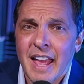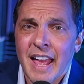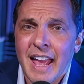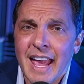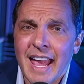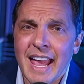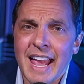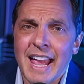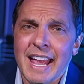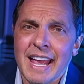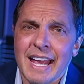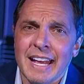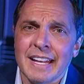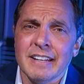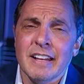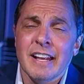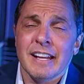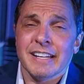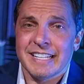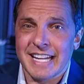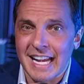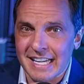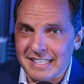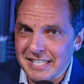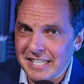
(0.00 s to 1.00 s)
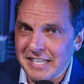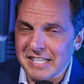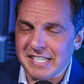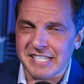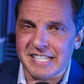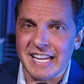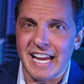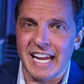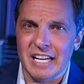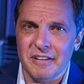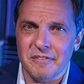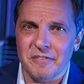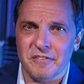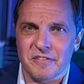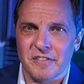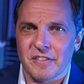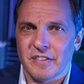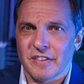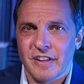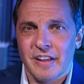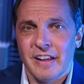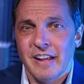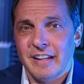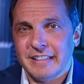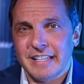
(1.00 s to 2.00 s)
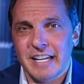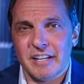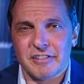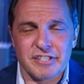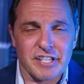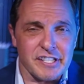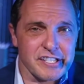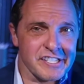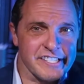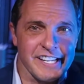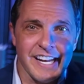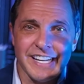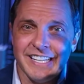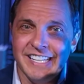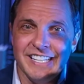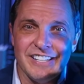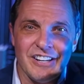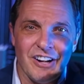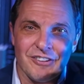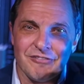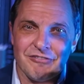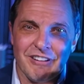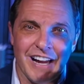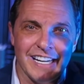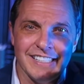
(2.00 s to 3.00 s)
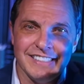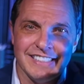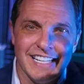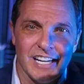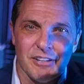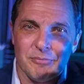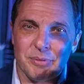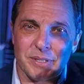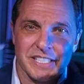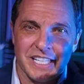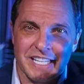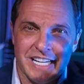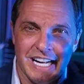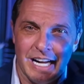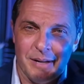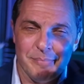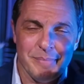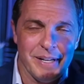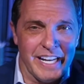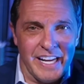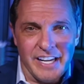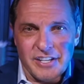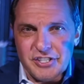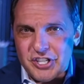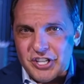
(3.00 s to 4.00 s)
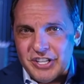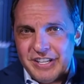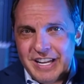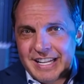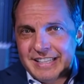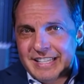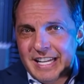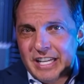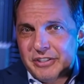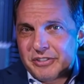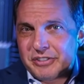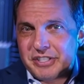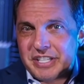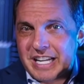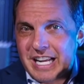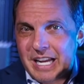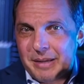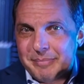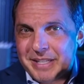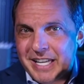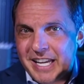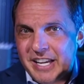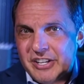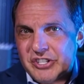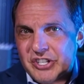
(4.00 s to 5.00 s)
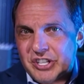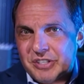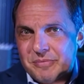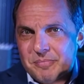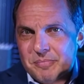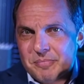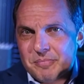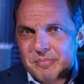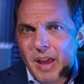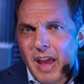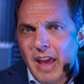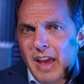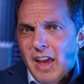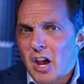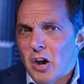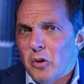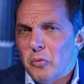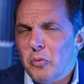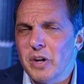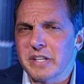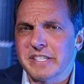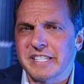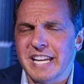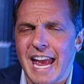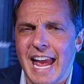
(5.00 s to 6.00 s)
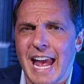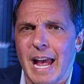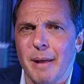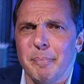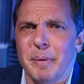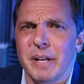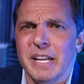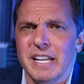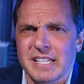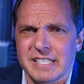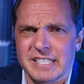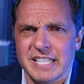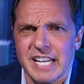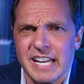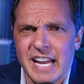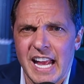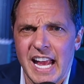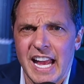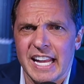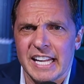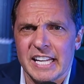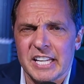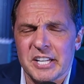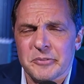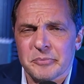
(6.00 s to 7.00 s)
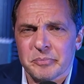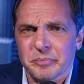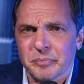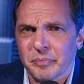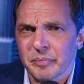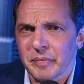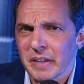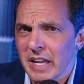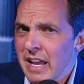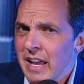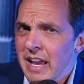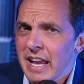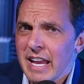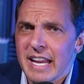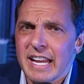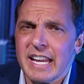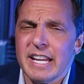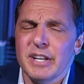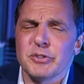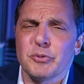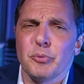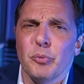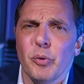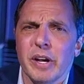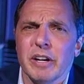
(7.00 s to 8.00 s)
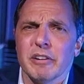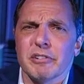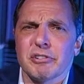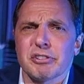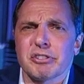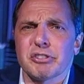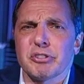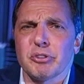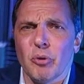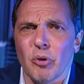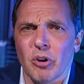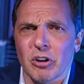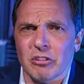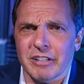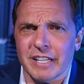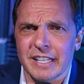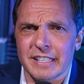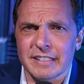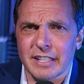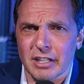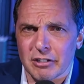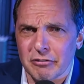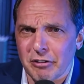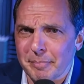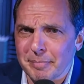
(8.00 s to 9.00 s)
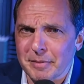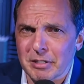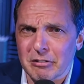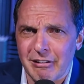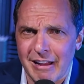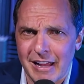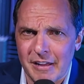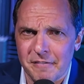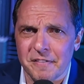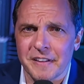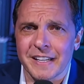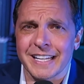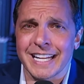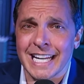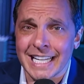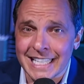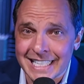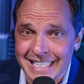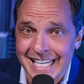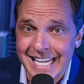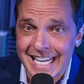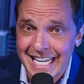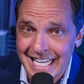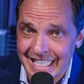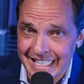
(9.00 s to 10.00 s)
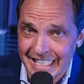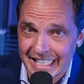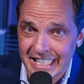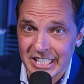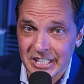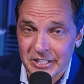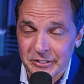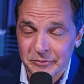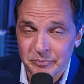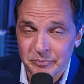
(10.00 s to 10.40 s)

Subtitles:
and get to the safe. There's a sticky note right there with the combination, and they use the combination. What's happening today is we're storing the cryptographic key